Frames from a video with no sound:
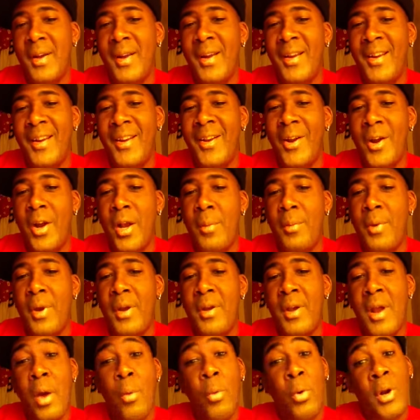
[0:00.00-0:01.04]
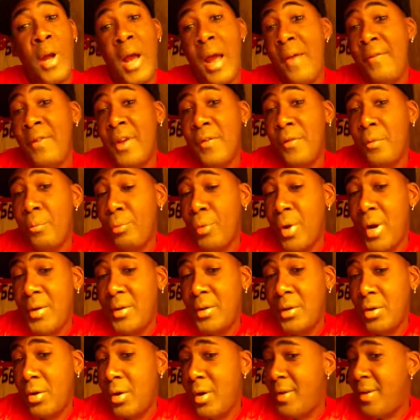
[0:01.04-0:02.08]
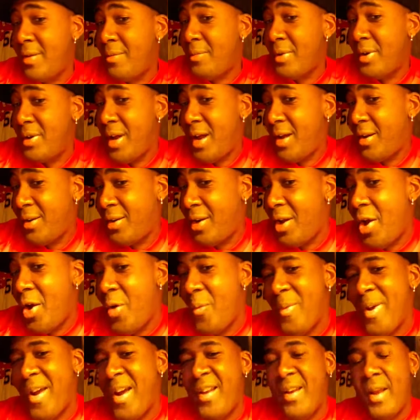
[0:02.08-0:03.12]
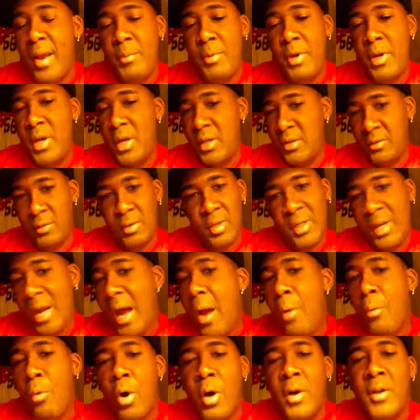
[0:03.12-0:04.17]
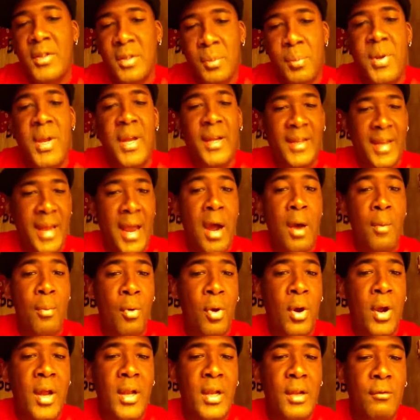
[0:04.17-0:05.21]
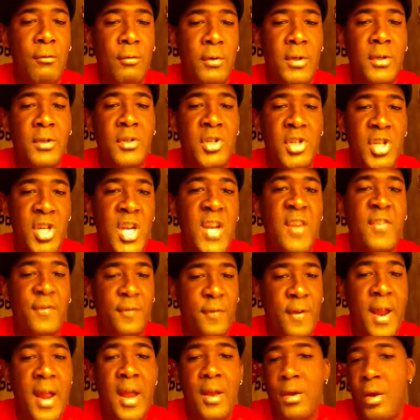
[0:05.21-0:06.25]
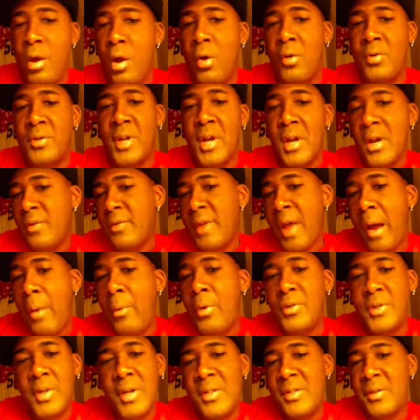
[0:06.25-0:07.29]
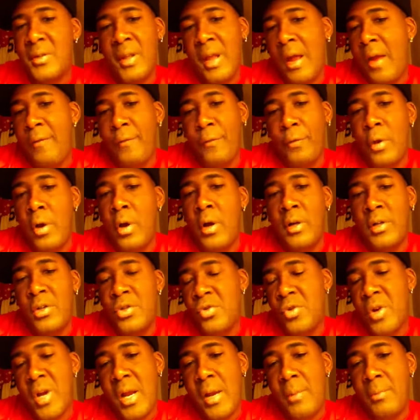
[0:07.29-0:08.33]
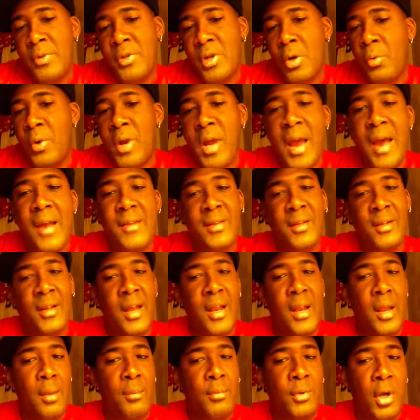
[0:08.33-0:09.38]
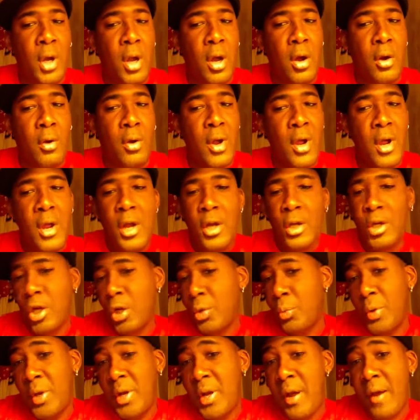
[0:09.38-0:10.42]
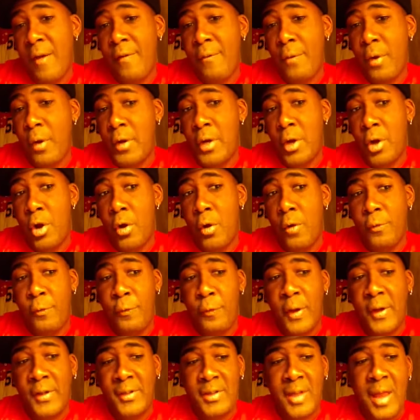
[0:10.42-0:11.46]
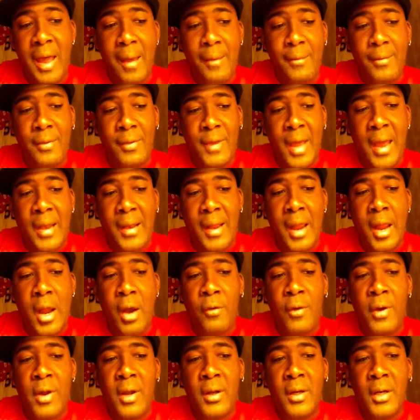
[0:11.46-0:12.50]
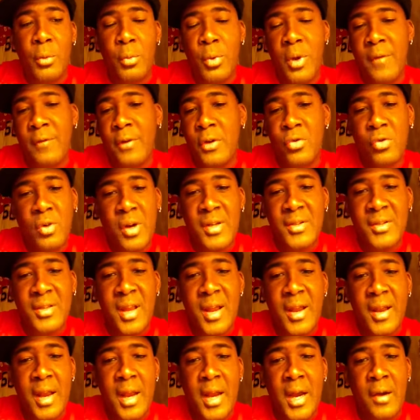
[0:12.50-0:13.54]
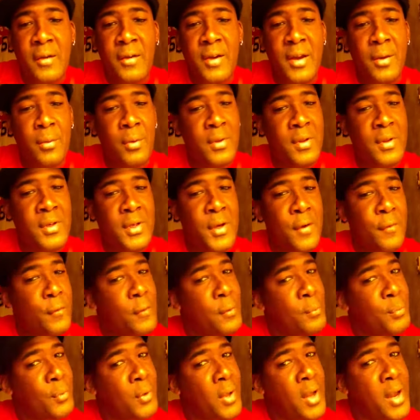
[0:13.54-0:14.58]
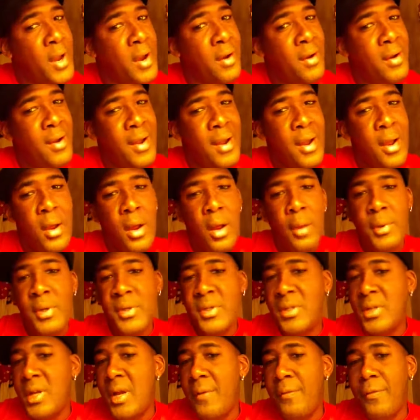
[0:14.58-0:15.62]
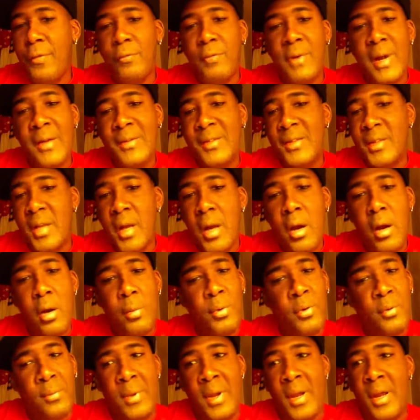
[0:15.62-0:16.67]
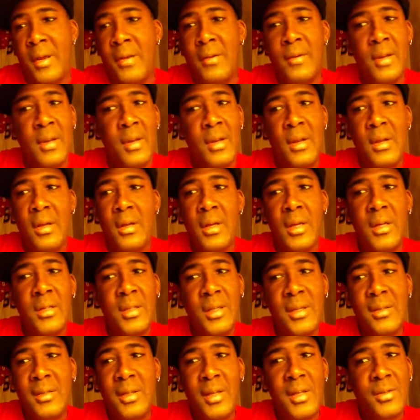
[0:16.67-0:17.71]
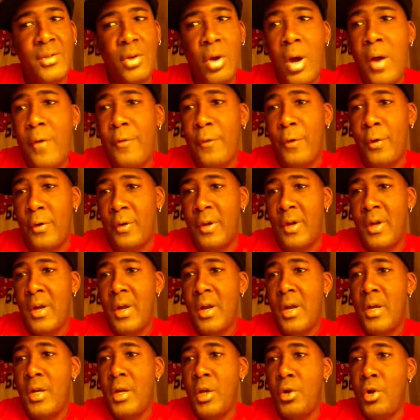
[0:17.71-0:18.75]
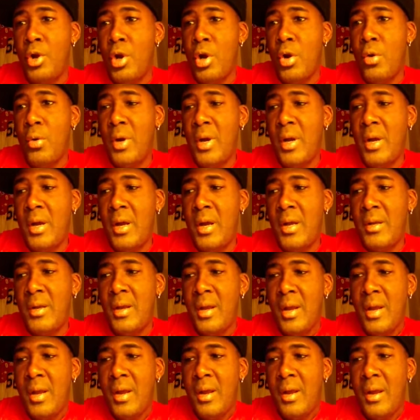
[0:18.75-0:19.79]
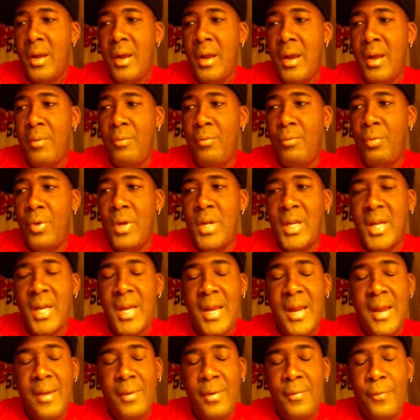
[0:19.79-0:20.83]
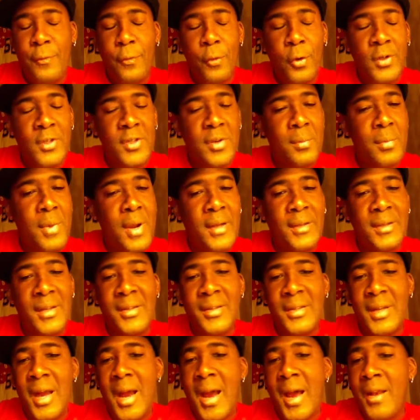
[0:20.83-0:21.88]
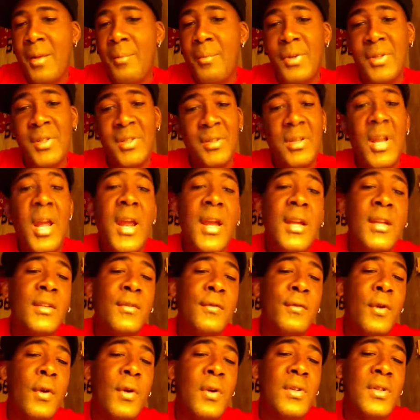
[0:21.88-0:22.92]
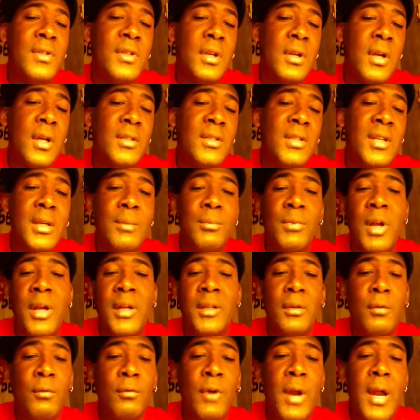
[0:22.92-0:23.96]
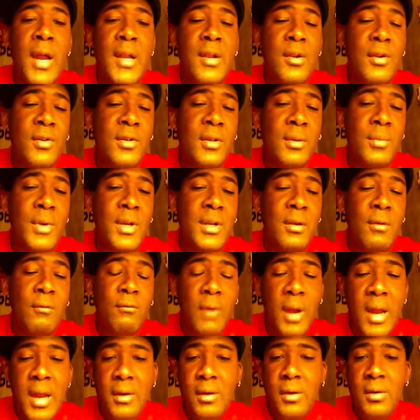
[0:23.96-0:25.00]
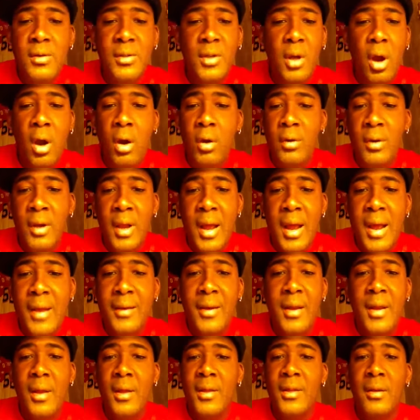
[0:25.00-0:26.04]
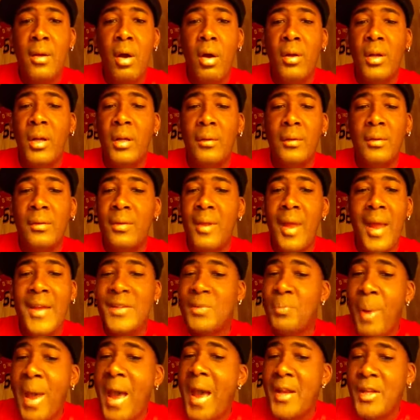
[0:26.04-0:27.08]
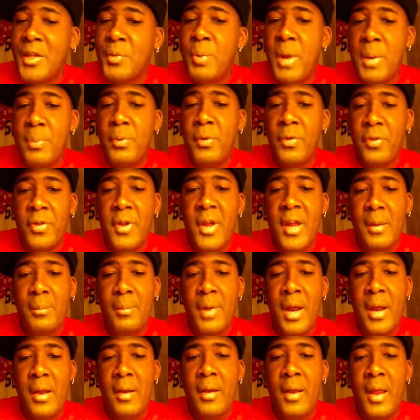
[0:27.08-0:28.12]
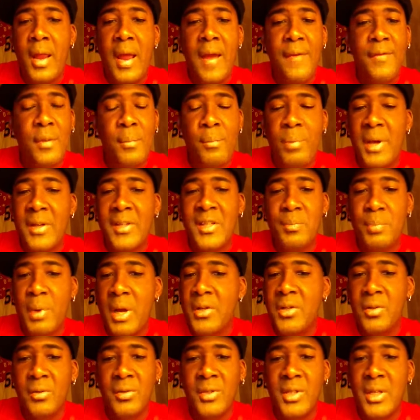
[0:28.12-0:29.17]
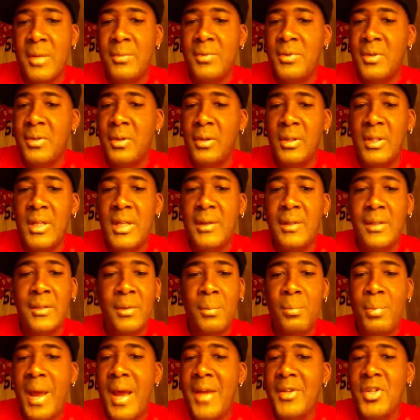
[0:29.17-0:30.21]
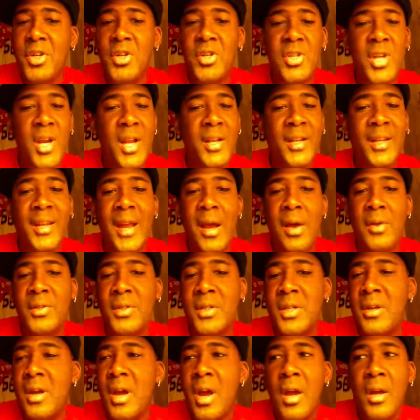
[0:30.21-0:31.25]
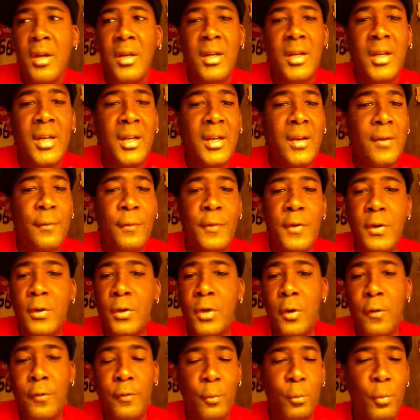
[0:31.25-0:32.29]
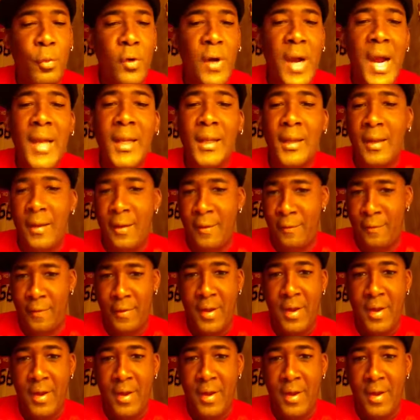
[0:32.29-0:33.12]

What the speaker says: You know what I mean? Now, would I have given Brandon Carr that money? I don't know, man. I mean, the guy wanted to be a Cowboy. Any real Chief fan knows that was his lifelong dream, so we had to let him go. Could we have, you know, fixed that area? Could we have addressed that area with a different player? I mean, Stanford route's terrible, man. He's awful, you know, and we can't afford to make these kind of mistakes versus a team like the Raiders. I mean, the Raiders are not as bad as people think, man. They have the best special teams in the league. Sebastian Janikowski could kick a field goal from where I live